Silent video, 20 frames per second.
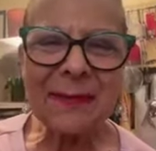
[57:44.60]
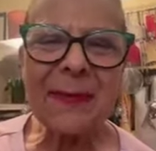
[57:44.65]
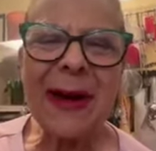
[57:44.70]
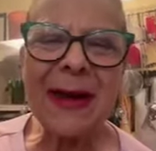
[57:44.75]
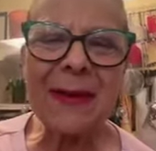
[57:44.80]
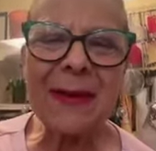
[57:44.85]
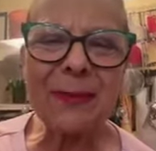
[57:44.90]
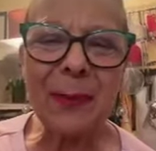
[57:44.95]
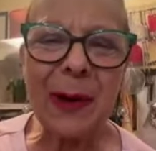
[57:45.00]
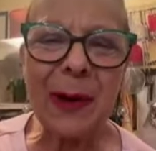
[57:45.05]

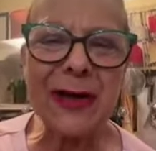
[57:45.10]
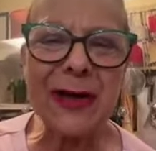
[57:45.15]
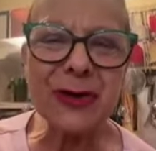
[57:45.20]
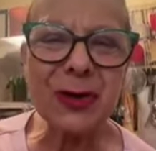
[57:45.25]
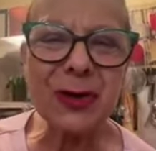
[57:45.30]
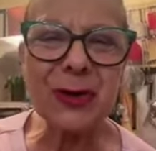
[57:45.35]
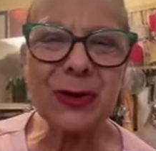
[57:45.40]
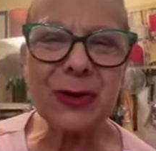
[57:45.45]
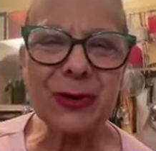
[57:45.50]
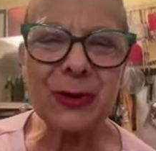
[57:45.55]
My
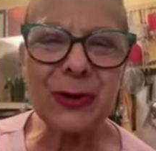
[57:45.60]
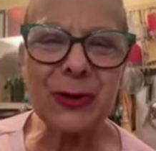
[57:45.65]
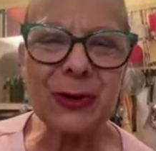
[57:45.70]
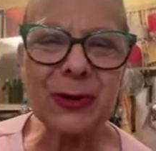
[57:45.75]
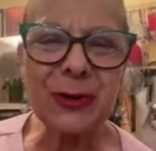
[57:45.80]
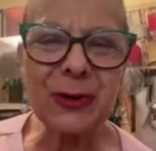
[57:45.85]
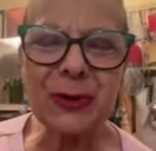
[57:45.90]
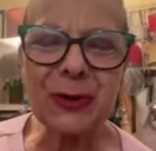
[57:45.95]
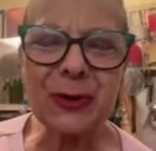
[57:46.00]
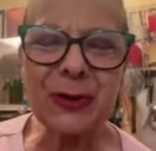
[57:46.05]
pleasure
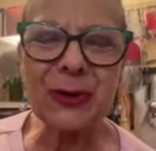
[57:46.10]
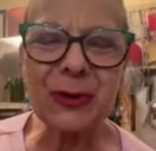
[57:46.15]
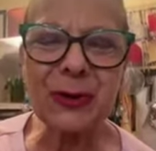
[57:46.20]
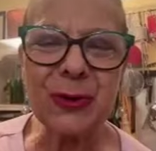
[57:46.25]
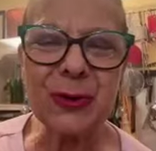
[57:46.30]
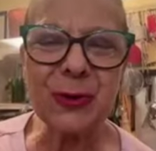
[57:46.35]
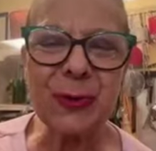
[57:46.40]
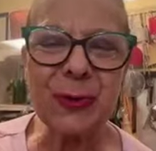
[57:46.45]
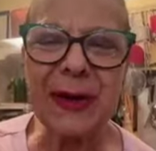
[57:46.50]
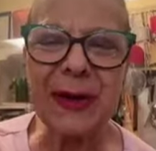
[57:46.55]
to
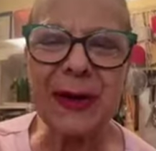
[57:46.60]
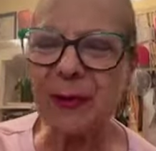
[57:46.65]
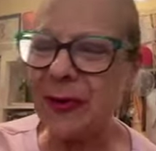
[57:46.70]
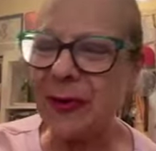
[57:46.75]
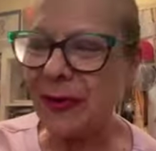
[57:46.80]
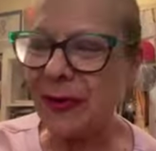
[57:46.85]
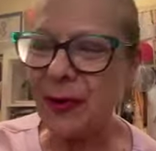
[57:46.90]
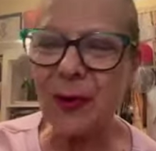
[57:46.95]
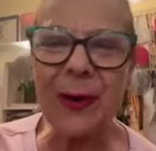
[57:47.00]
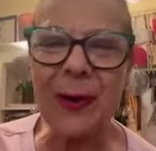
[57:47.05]
to be
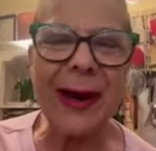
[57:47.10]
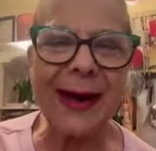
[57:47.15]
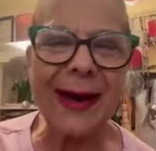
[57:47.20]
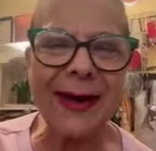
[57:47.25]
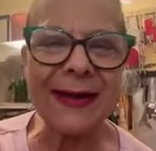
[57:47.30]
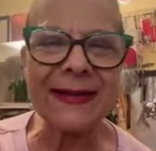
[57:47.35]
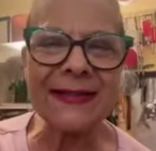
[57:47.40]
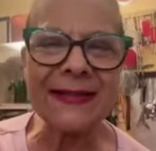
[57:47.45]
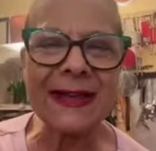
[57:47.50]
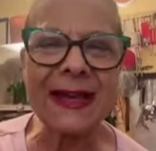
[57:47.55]
with you
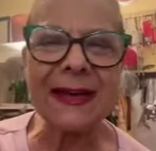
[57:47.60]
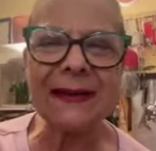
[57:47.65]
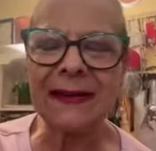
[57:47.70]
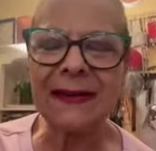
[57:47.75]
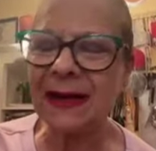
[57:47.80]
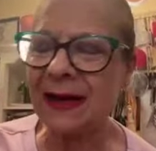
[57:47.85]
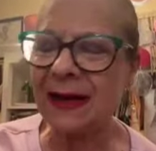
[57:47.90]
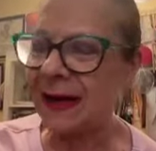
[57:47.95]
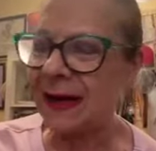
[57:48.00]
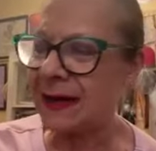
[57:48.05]
guys
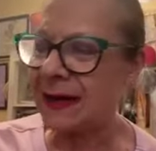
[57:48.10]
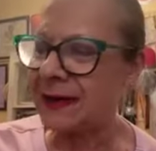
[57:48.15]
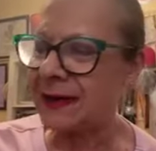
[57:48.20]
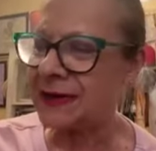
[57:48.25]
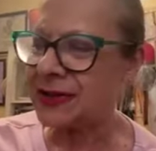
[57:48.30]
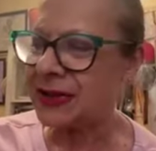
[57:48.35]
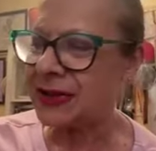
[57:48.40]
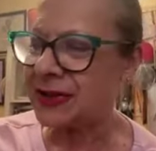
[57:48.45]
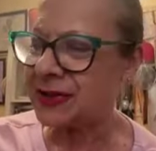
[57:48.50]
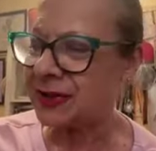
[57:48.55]
and and
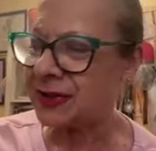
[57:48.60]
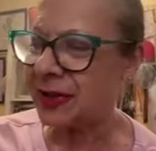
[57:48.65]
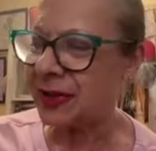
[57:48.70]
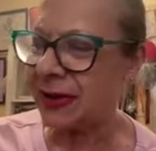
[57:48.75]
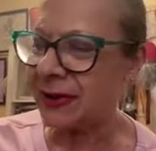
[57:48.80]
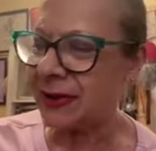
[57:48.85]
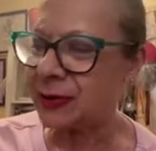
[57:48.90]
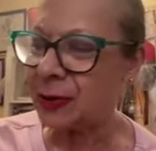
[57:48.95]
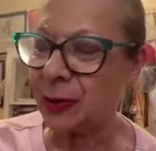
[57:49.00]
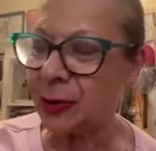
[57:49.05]
just
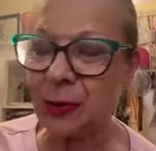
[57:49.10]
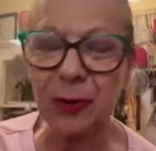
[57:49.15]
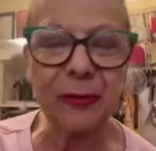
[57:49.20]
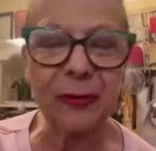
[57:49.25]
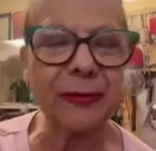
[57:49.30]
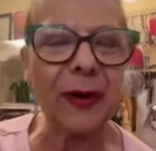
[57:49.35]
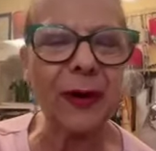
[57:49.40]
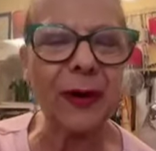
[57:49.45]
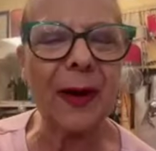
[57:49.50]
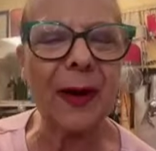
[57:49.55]
uh, to
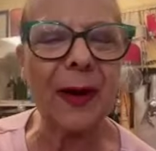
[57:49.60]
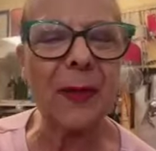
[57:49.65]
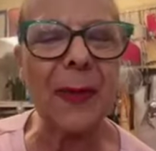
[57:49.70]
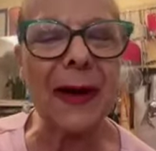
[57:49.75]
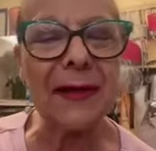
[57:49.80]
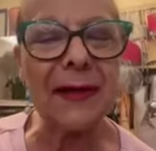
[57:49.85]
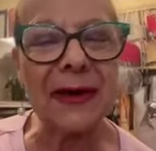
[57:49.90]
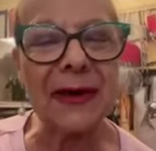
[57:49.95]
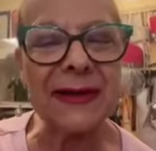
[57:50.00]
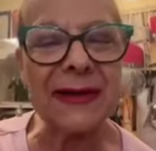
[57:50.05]
cook for the
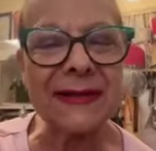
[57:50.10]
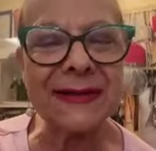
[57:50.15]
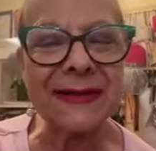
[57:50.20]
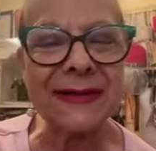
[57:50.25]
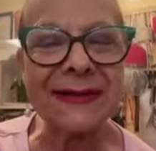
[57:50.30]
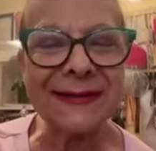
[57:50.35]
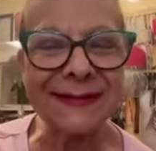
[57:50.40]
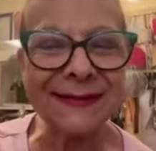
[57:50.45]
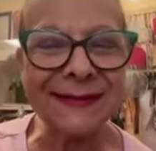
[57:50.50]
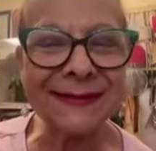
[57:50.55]

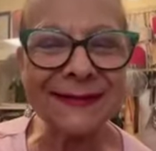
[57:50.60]
comadres.